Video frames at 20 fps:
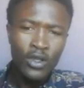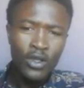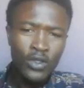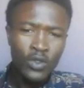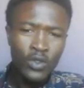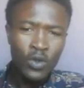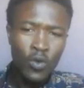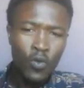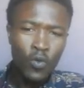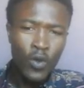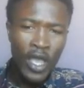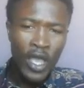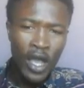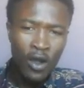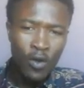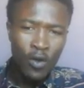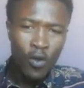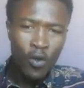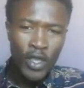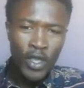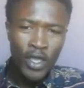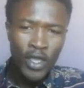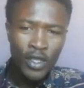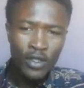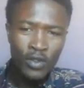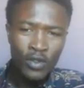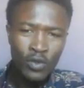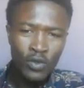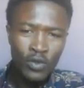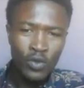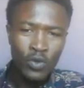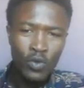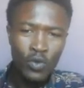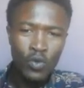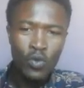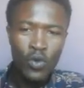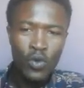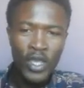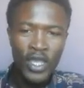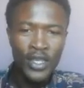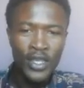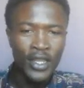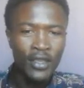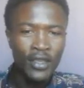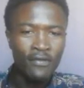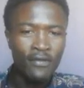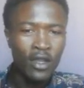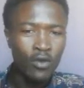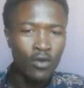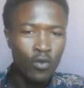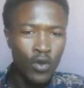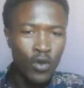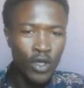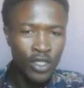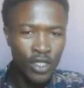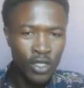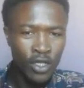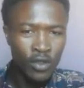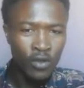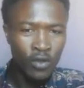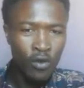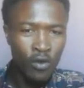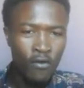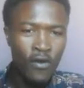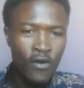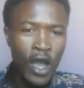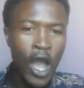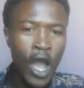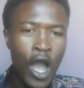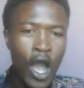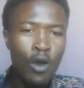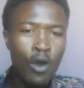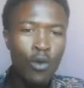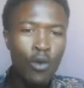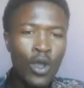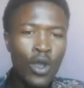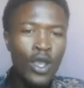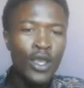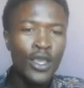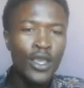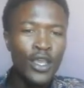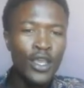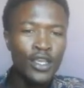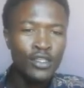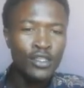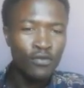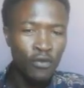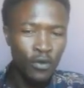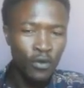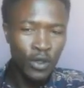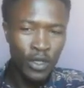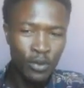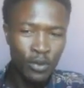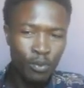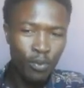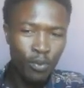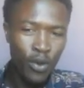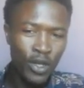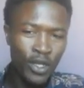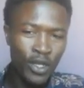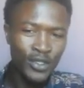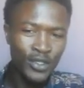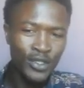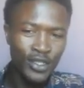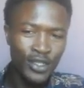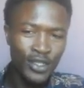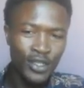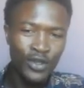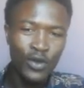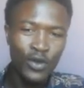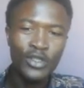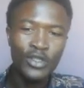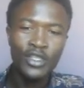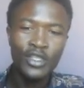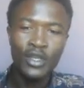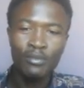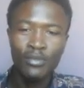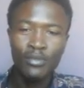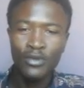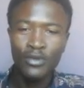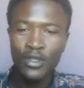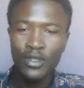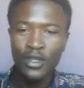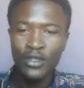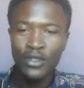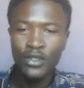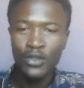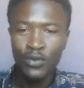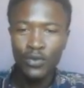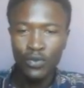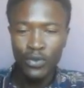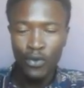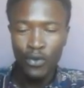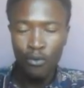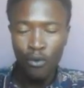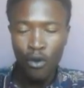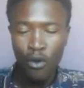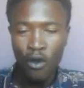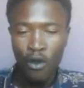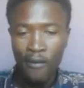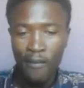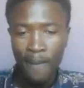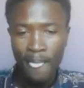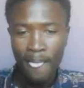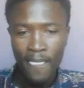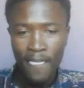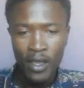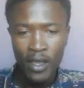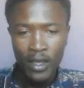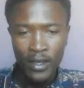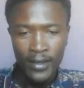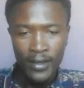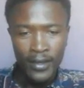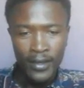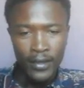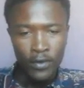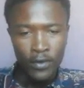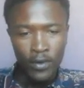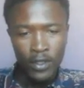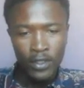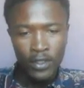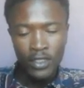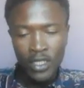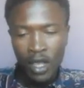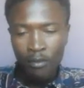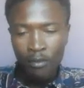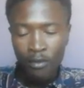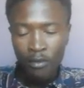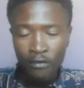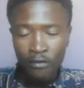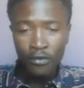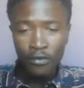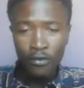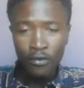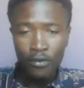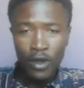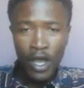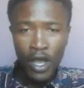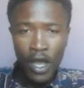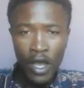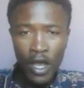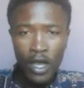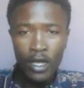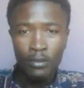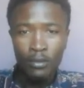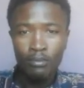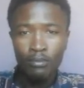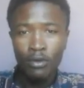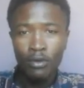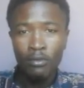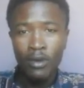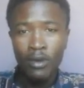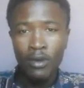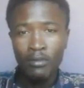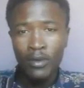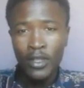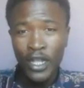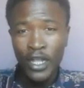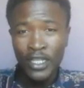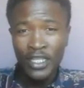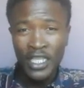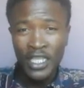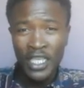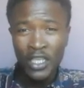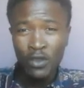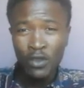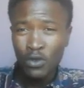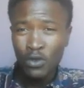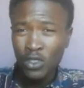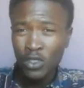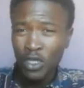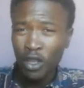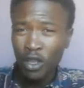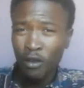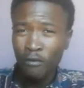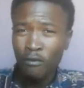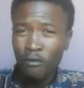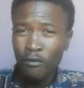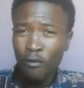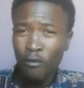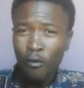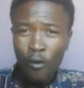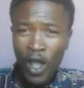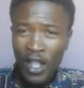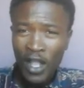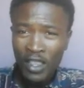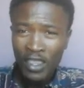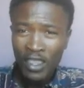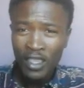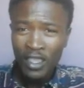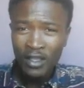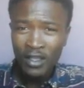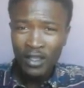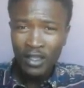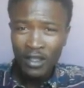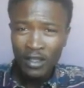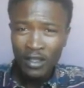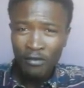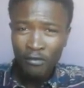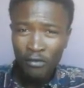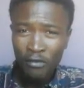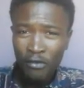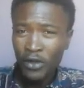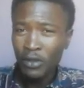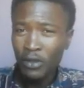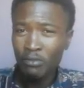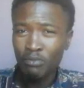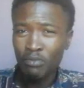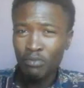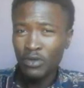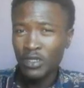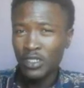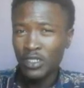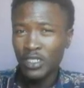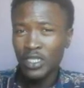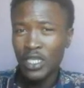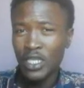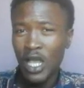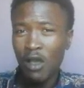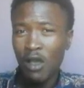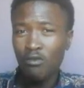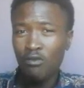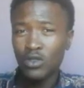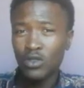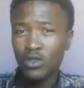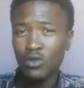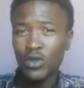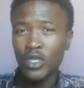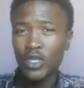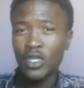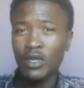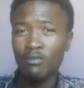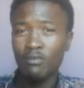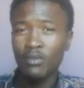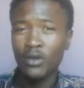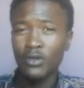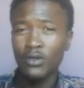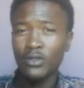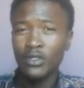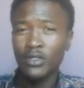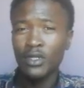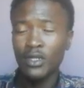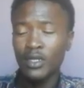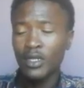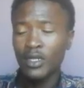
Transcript: So we are going to do an evaluation of how his foreign policy contributed to the war. Well, some of you are probably asking yourself, what foreign policy are we talking about?